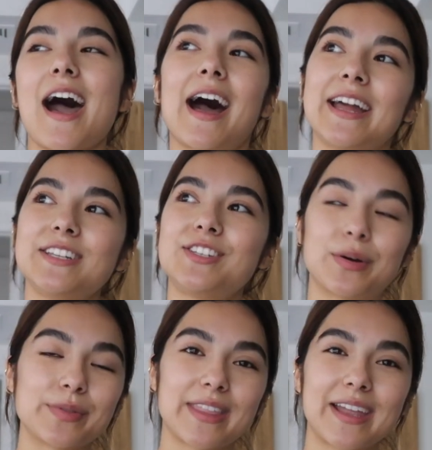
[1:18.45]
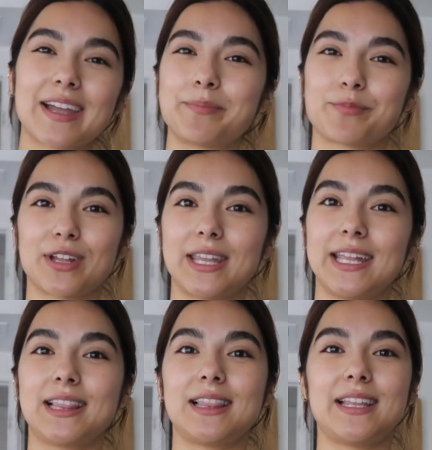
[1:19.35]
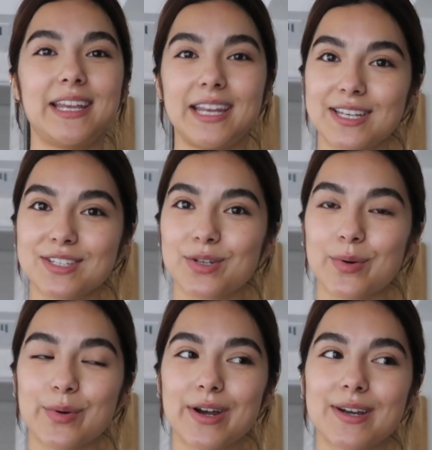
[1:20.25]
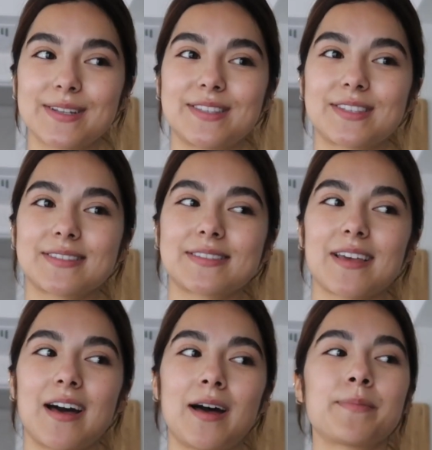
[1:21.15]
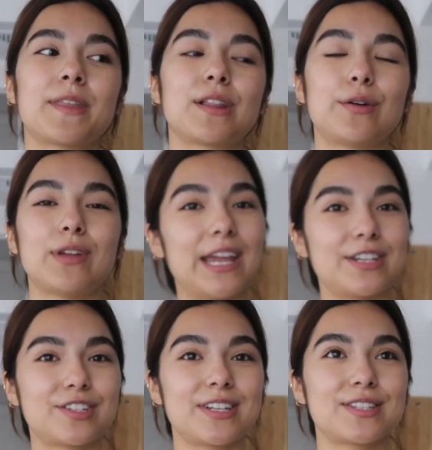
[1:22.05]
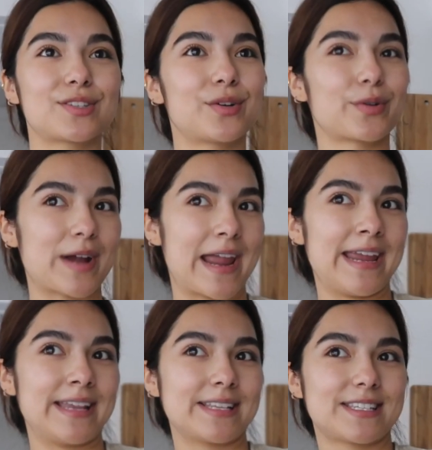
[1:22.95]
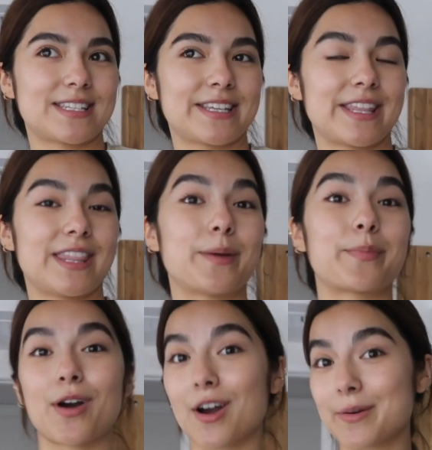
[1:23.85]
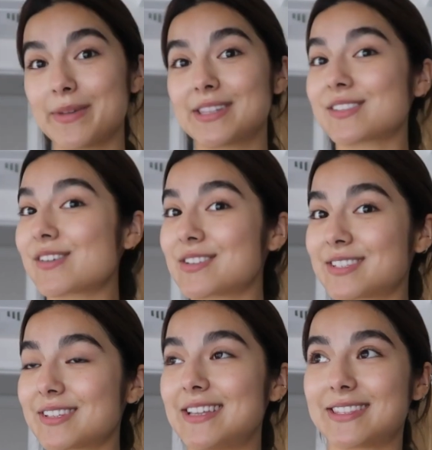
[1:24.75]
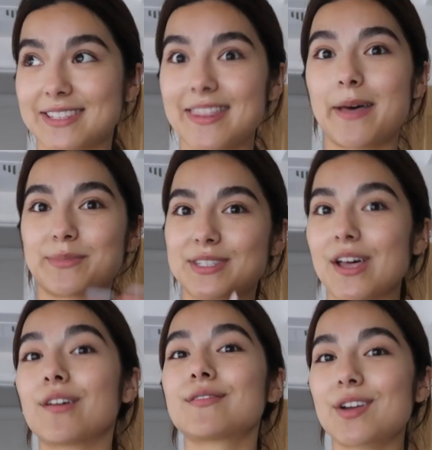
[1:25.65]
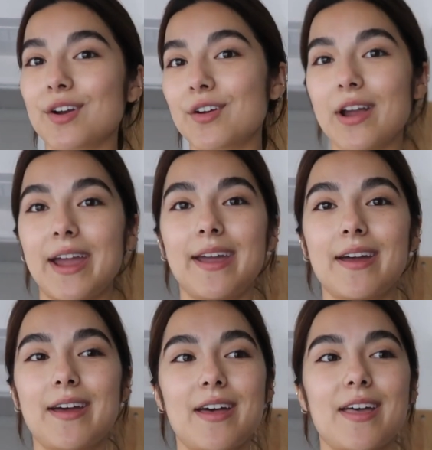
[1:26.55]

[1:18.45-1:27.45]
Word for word: I don't think I'm really leaning towards. Um, the location is great. The apartments are, it's themselves are great.